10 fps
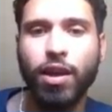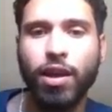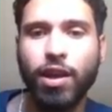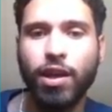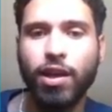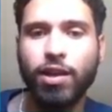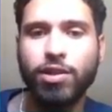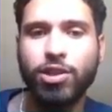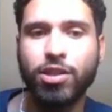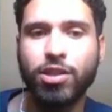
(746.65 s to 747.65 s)
and
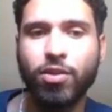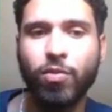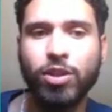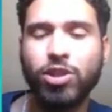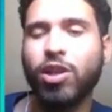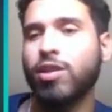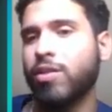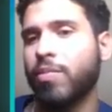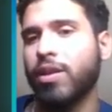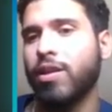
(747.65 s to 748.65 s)
which is not
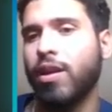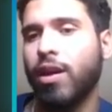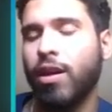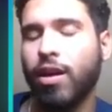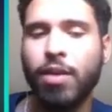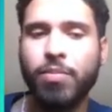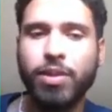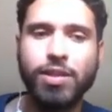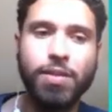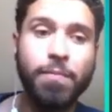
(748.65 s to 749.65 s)
something
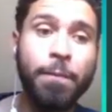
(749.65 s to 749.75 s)
eye-pleasing.